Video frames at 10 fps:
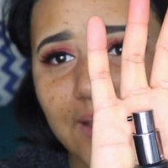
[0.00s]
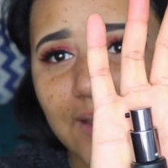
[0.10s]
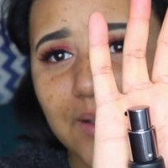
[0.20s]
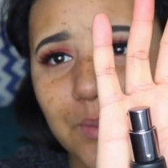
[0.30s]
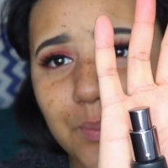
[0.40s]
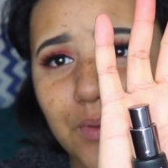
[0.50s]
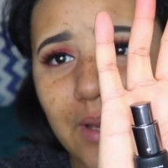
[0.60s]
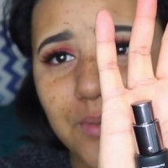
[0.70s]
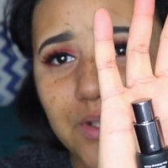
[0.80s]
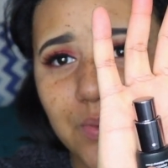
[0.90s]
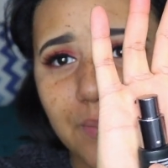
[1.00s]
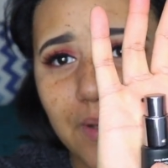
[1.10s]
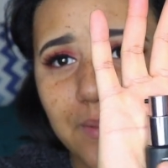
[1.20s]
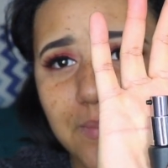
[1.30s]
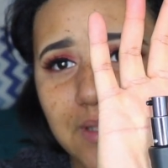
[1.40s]
Like primers with
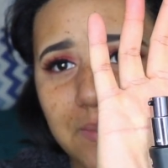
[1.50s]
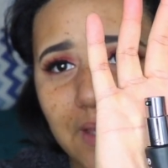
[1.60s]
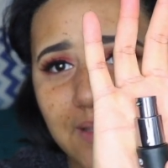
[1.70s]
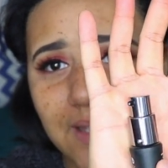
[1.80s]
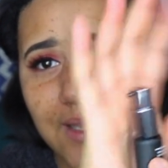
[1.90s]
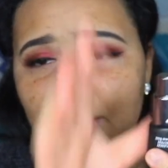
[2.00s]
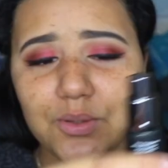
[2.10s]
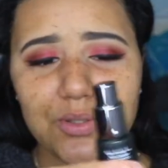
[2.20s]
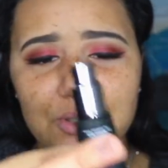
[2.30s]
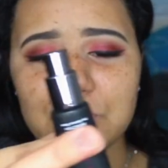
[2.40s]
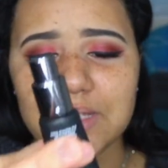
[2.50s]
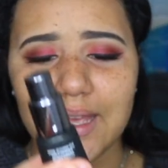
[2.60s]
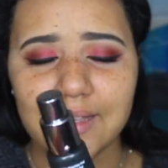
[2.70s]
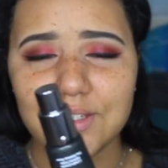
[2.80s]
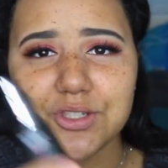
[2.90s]
pumps, amazing. A little tube
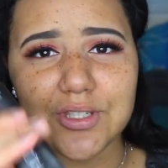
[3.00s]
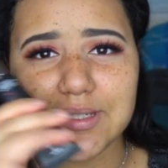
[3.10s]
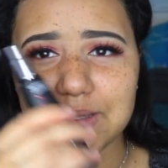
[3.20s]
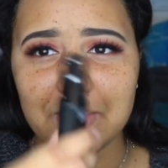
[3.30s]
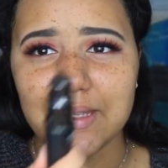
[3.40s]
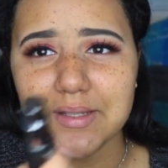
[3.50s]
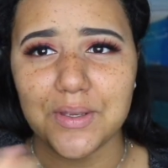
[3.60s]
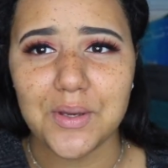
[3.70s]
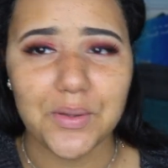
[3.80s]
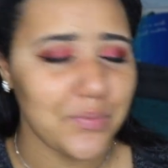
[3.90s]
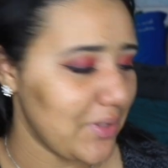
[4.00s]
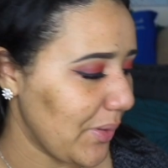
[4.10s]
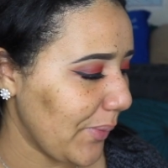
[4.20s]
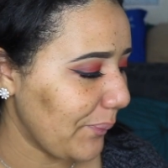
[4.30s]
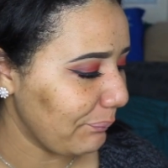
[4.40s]
size is just amazing, y'all.
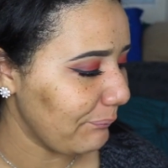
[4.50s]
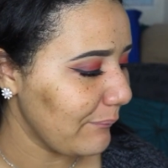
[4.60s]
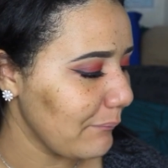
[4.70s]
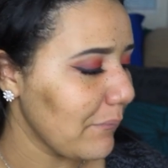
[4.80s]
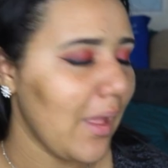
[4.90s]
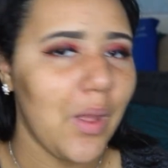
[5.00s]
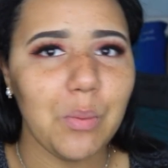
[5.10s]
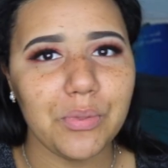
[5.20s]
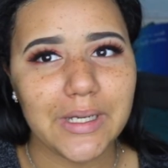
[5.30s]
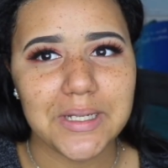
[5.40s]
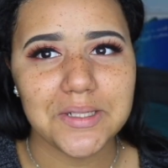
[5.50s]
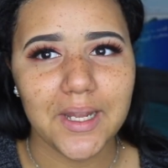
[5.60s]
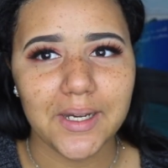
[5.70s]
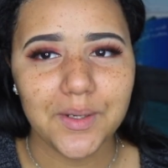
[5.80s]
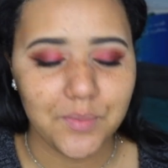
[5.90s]
So pretty
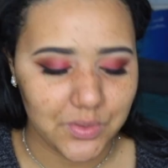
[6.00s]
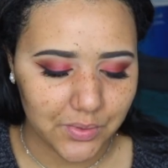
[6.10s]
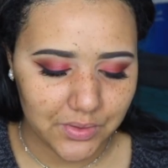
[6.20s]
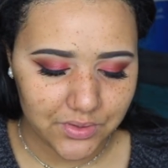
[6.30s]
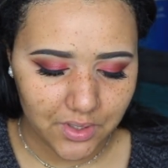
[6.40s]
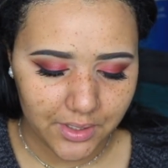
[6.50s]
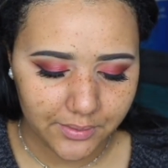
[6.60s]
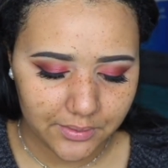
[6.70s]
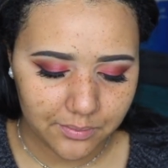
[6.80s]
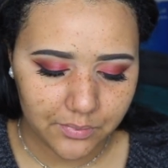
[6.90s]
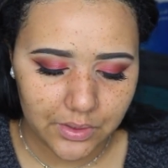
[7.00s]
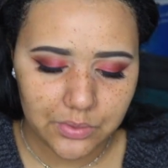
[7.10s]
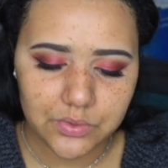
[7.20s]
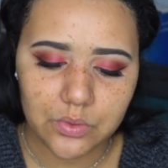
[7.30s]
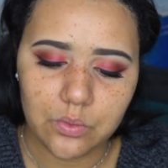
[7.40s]
excited. So we're gonna start. I'm gonna
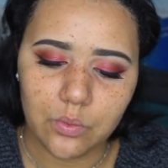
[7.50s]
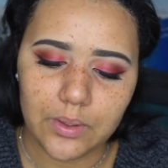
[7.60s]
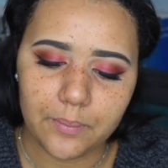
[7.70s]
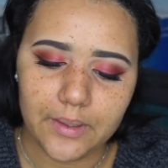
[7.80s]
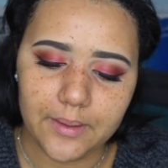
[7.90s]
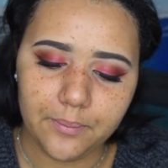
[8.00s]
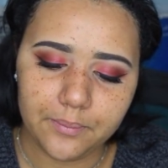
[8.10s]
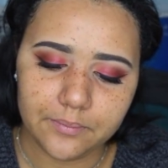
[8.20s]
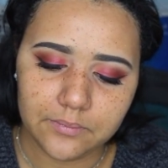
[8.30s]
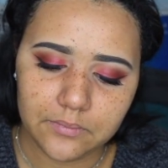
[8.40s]
use one pump.